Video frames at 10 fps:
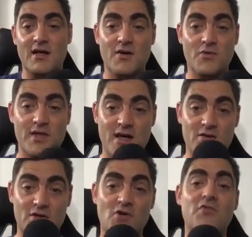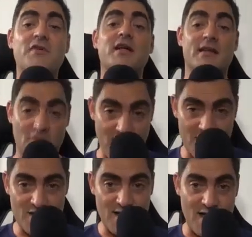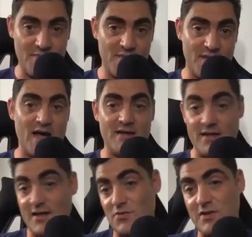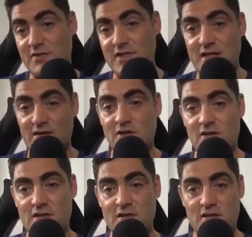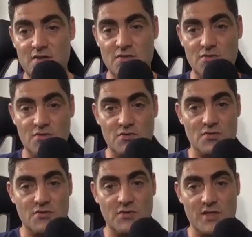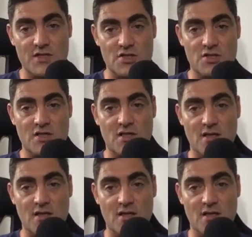without COVID and the crash that happened, I think it would have taken longer to reach,